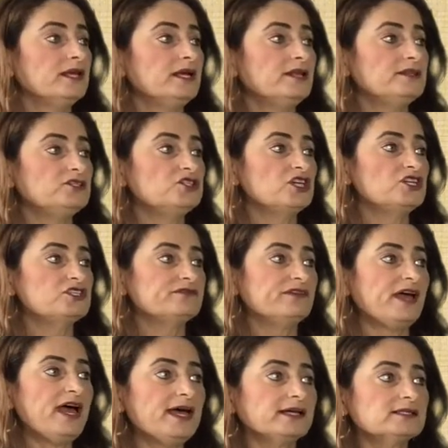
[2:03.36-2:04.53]
And the change of
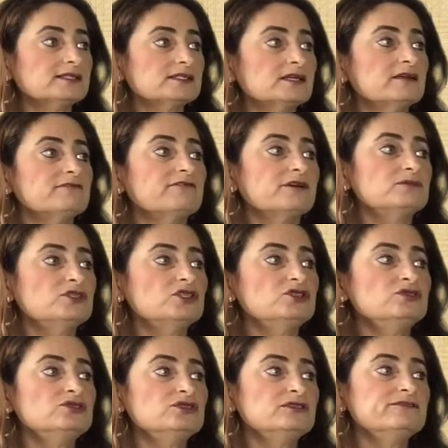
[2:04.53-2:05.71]
x from
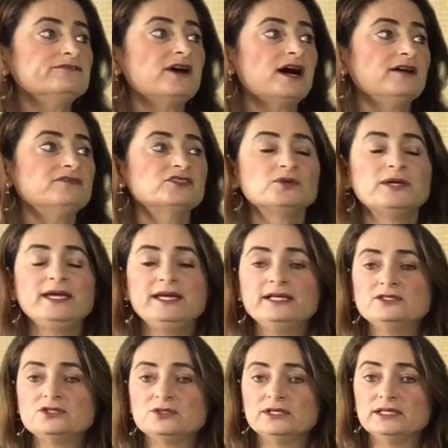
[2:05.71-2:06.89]
2 to 5 to
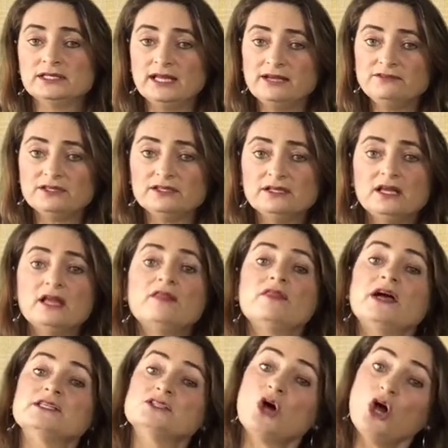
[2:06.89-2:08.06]
8 to 11,
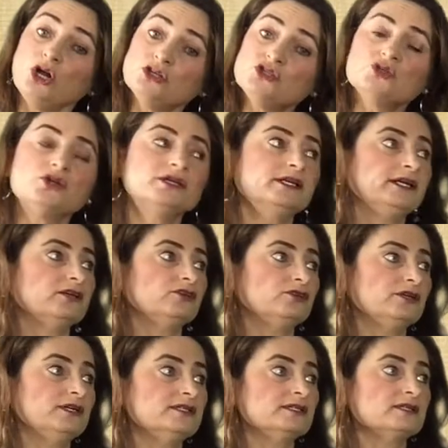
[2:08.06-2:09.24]
that's also an
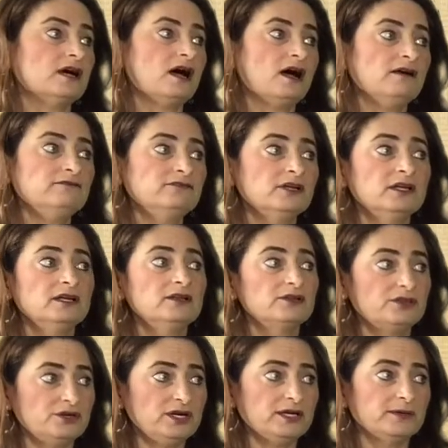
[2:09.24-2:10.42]
increase of
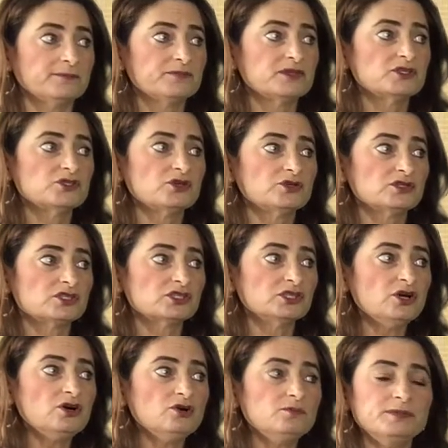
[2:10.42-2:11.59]
3. So the
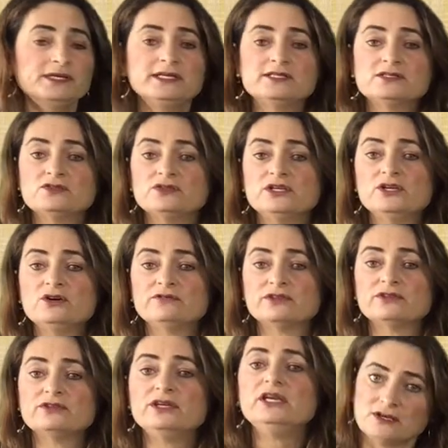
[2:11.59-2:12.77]
slope is the 3 over
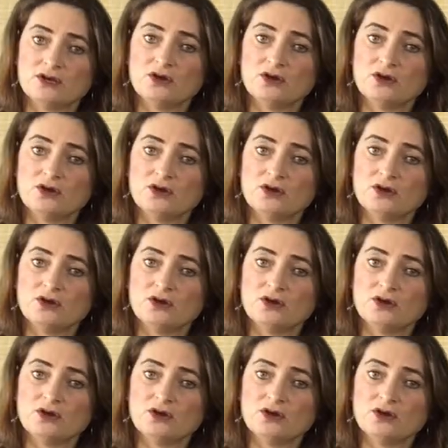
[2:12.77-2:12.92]
3